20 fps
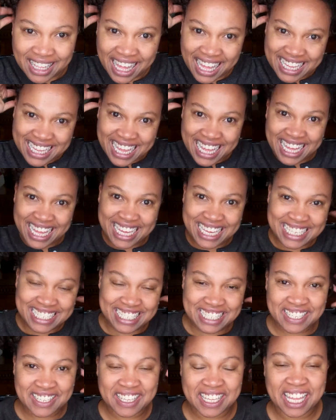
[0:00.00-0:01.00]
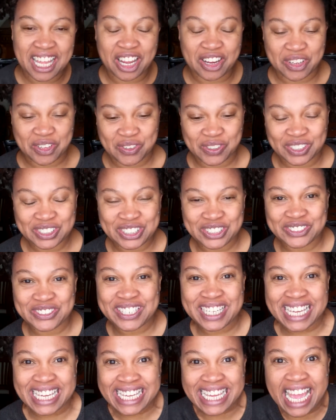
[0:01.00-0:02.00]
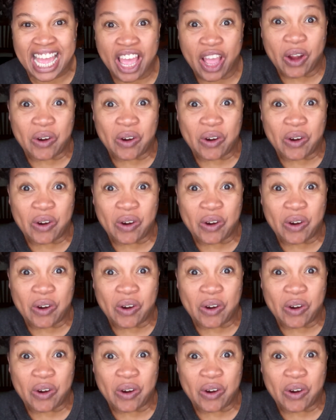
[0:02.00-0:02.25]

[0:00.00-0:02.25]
Hi guys, how are you all doing?